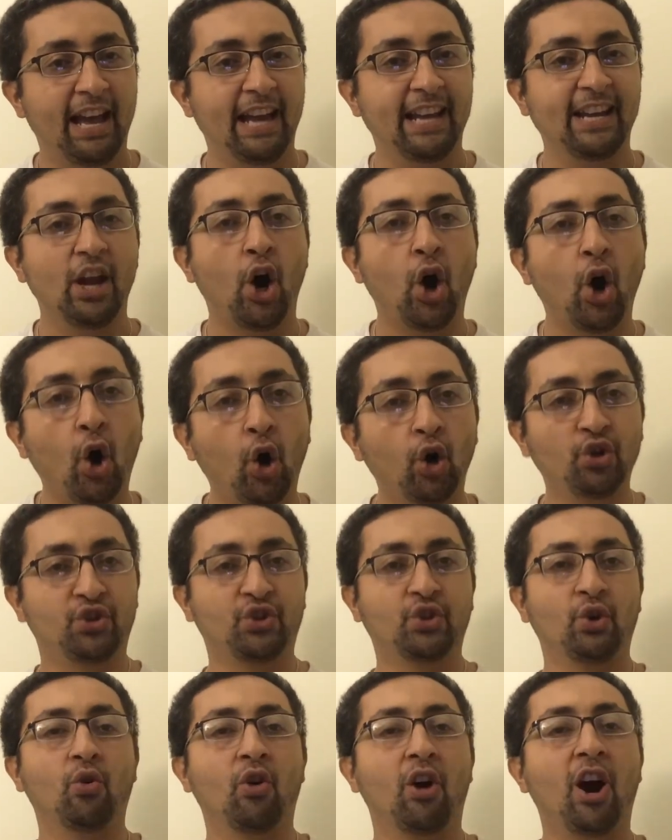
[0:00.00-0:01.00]
and
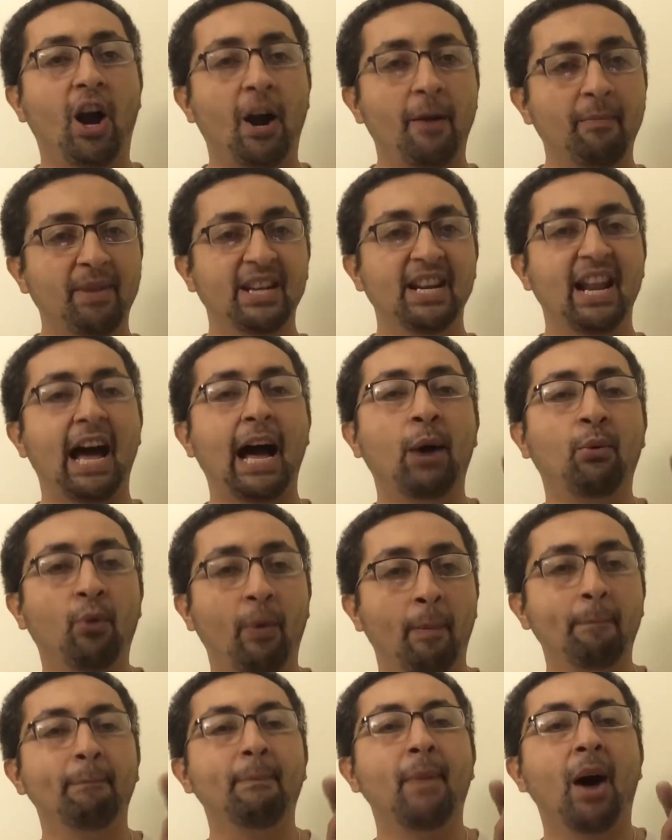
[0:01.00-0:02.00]
also harming
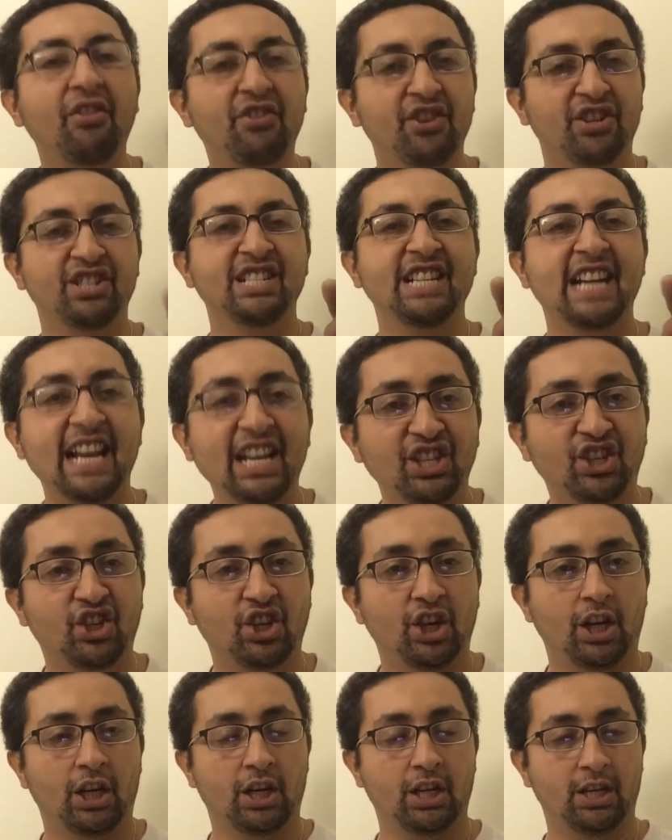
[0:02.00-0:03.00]
our mother
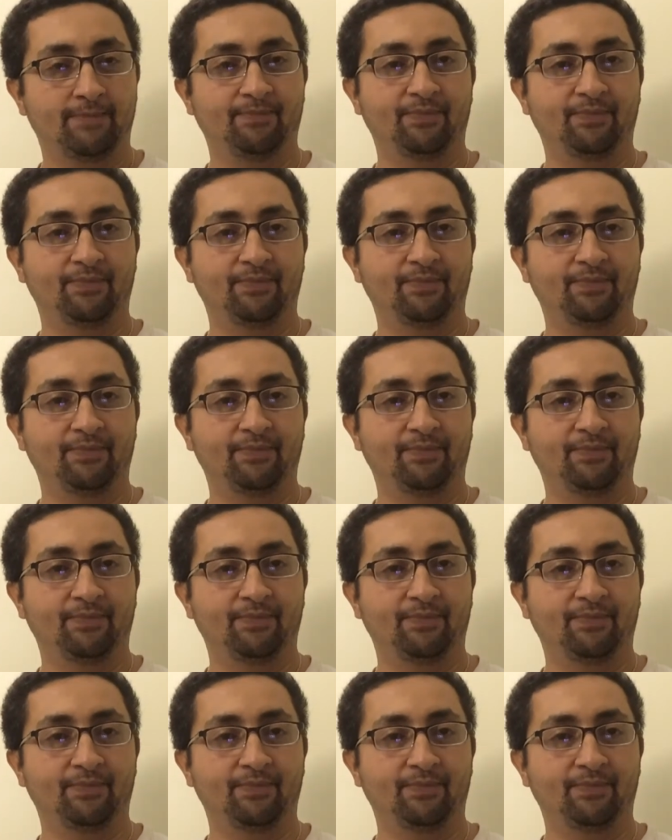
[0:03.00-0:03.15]
nature,